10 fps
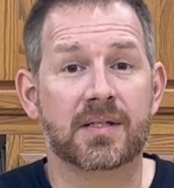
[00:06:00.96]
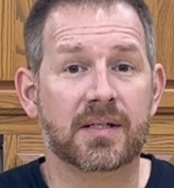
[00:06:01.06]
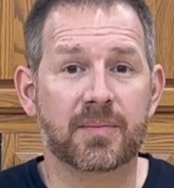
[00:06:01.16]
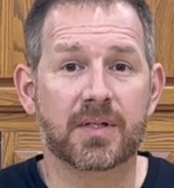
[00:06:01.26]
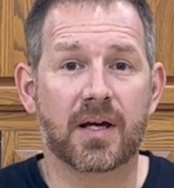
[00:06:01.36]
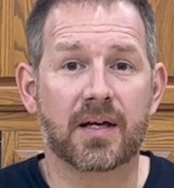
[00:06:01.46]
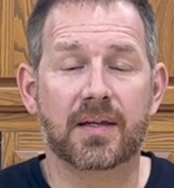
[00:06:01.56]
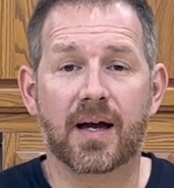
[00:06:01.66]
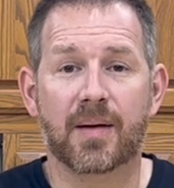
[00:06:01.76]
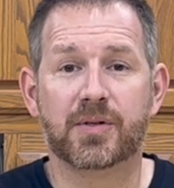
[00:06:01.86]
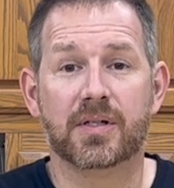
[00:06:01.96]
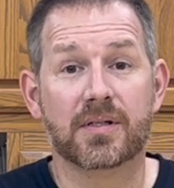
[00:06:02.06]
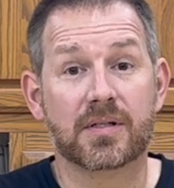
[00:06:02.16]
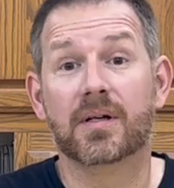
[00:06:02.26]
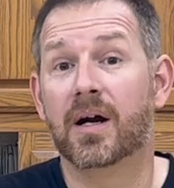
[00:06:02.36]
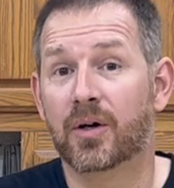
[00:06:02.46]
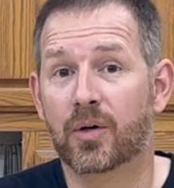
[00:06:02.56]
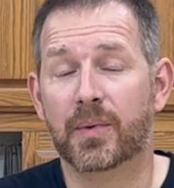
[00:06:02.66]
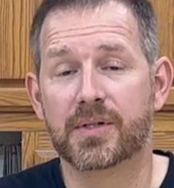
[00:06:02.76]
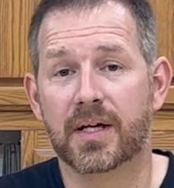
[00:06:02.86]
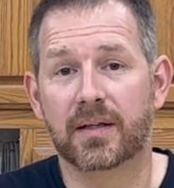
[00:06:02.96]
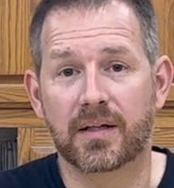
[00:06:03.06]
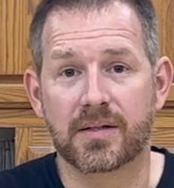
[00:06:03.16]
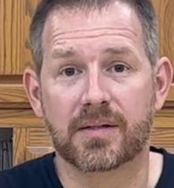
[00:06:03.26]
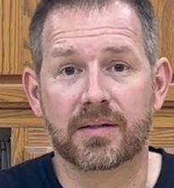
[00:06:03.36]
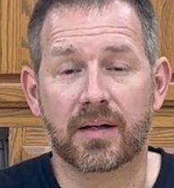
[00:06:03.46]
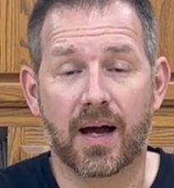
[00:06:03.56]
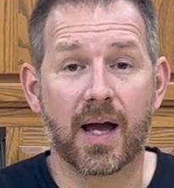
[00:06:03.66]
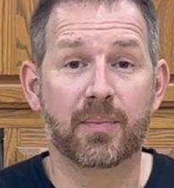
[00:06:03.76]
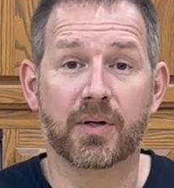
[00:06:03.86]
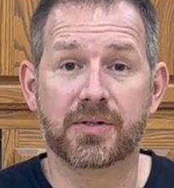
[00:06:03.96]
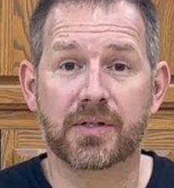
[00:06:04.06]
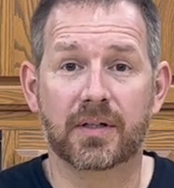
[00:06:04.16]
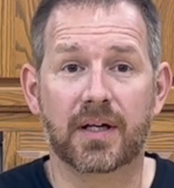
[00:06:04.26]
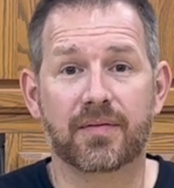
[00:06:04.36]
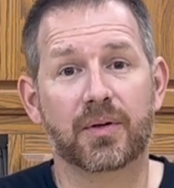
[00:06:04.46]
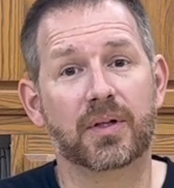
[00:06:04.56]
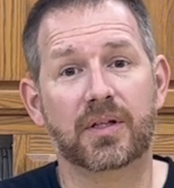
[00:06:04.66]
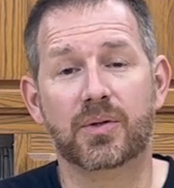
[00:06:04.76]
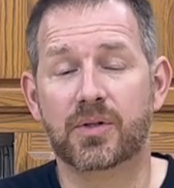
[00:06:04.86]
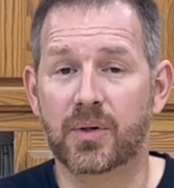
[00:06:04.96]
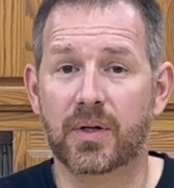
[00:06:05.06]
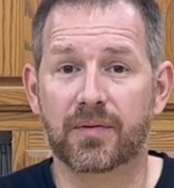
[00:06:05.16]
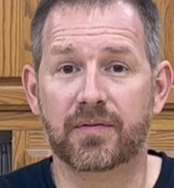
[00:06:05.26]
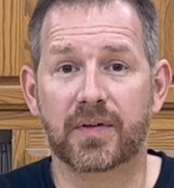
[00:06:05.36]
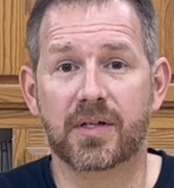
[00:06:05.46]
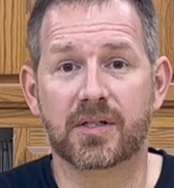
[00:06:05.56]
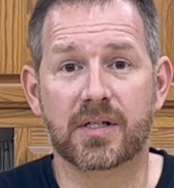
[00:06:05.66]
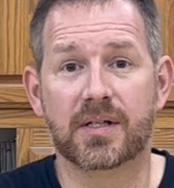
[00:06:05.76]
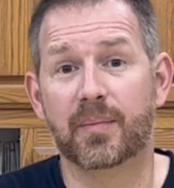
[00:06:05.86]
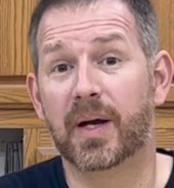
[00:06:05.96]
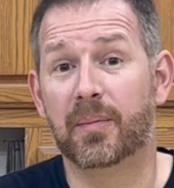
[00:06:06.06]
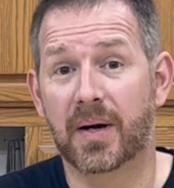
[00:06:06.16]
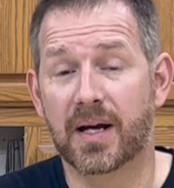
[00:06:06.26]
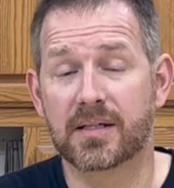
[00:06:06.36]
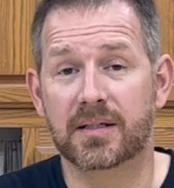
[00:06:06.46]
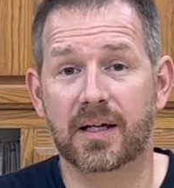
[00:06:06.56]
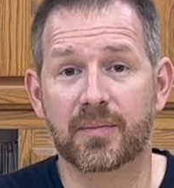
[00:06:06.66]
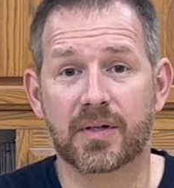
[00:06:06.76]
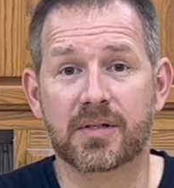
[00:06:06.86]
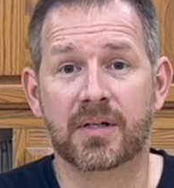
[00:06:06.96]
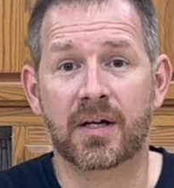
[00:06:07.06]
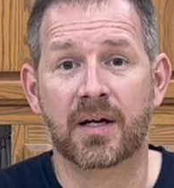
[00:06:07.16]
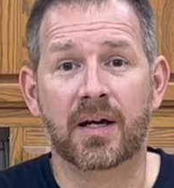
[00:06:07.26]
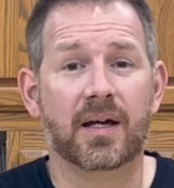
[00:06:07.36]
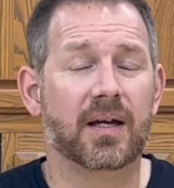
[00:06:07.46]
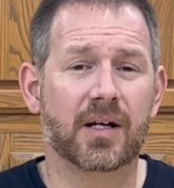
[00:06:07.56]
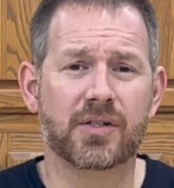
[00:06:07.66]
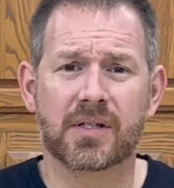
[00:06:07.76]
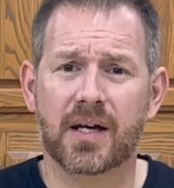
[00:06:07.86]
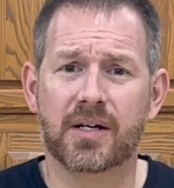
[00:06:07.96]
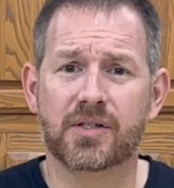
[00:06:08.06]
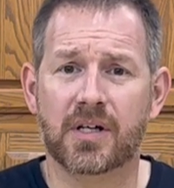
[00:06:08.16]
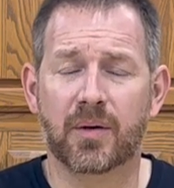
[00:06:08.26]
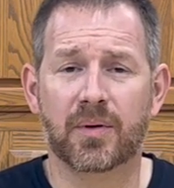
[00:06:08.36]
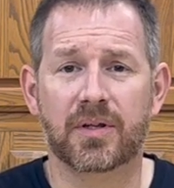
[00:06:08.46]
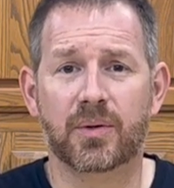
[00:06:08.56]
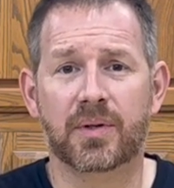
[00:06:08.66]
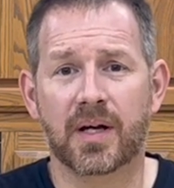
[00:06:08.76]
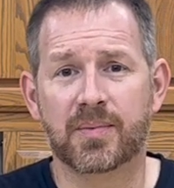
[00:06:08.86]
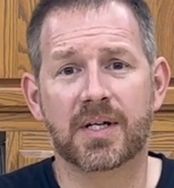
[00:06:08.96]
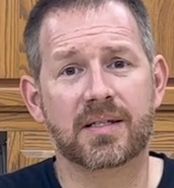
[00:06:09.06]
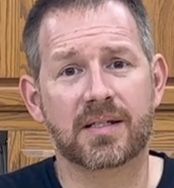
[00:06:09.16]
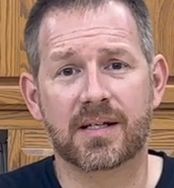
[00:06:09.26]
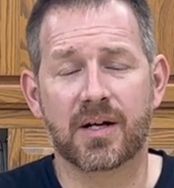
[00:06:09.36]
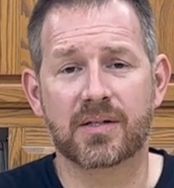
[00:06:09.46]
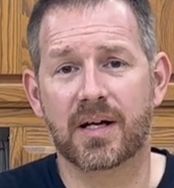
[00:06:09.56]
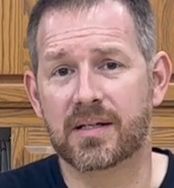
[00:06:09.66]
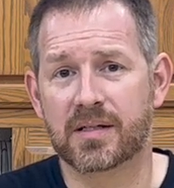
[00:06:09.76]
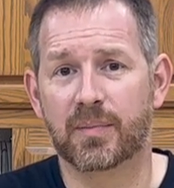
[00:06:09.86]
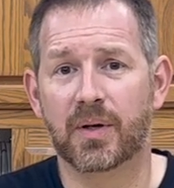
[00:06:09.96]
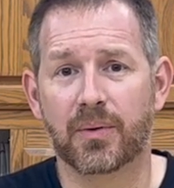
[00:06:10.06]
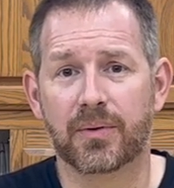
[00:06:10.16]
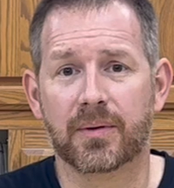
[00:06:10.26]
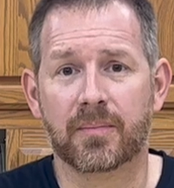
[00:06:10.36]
it seems like the options are almost endless. I personally have only used 2 different finishes on my epoxy tables, and I'll just kind of share with you the upsides and downsides to both.